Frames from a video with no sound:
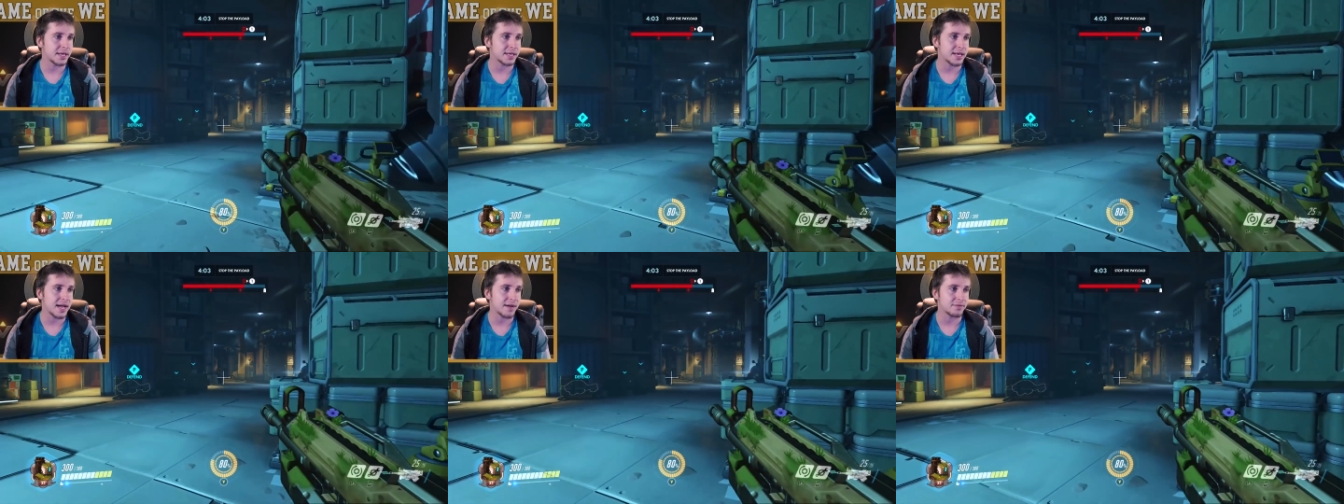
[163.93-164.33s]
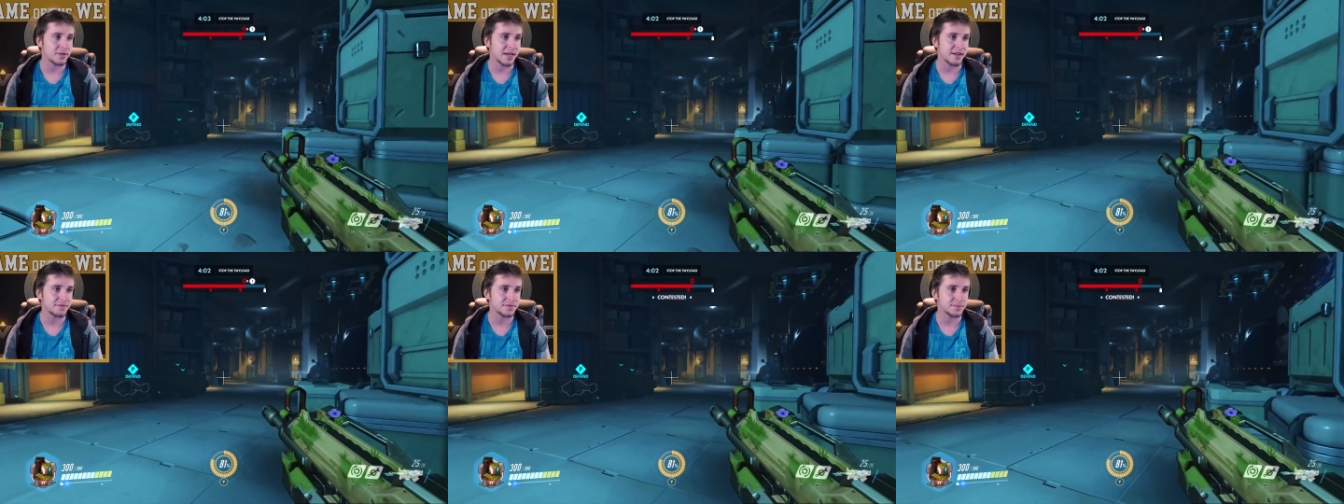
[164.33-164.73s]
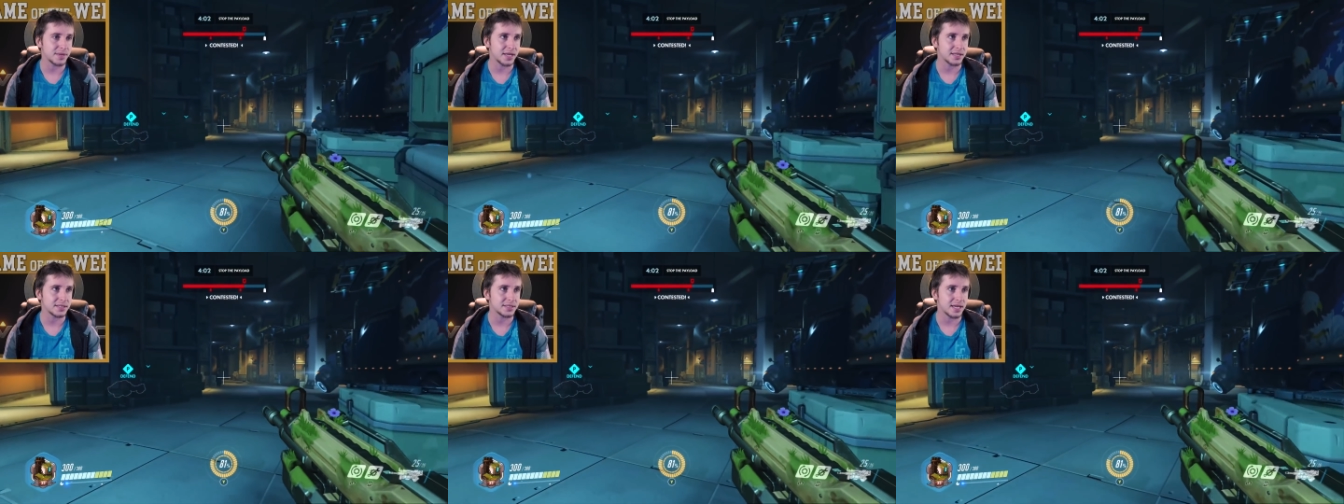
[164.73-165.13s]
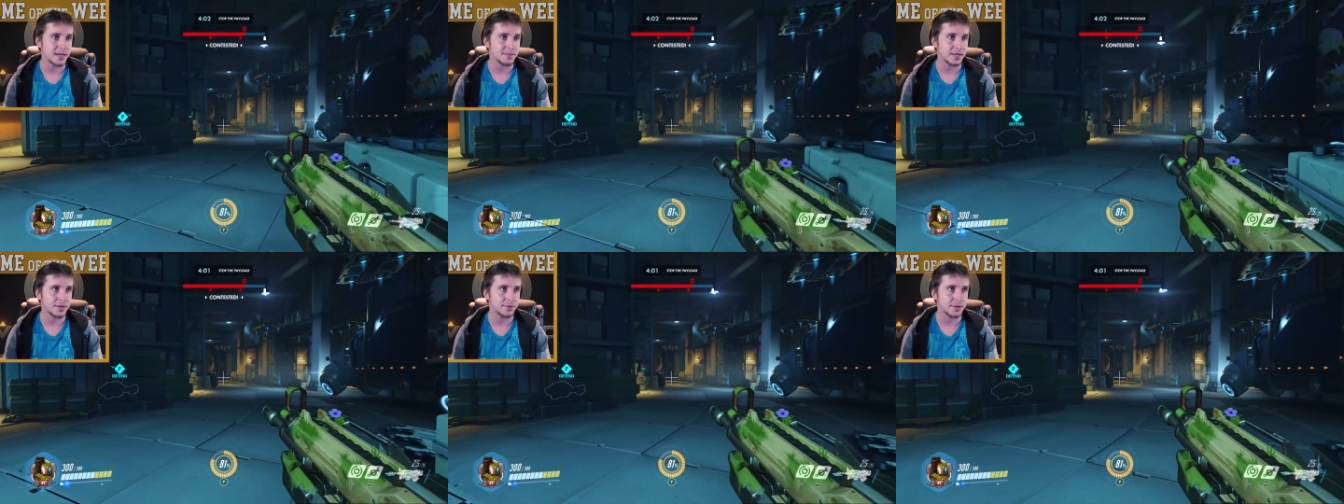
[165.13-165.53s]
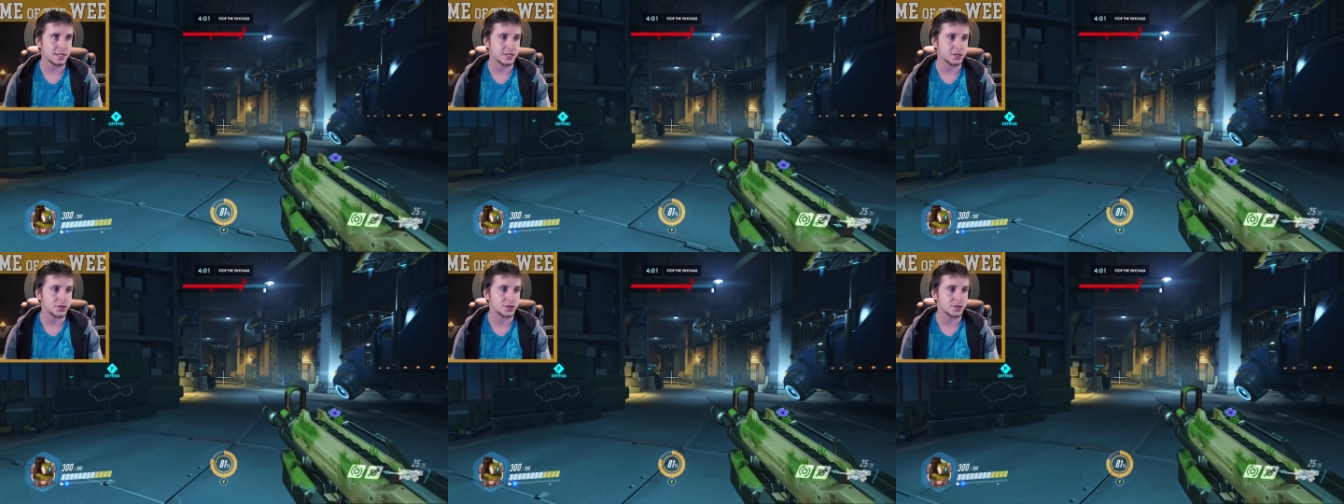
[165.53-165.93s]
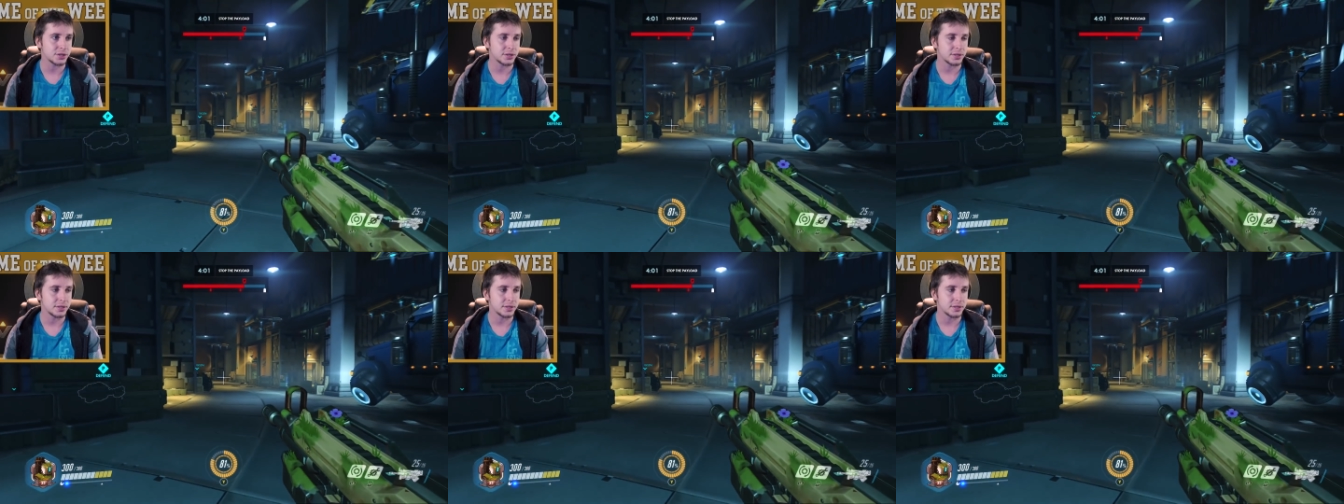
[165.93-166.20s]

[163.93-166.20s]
can have left by the time they reach.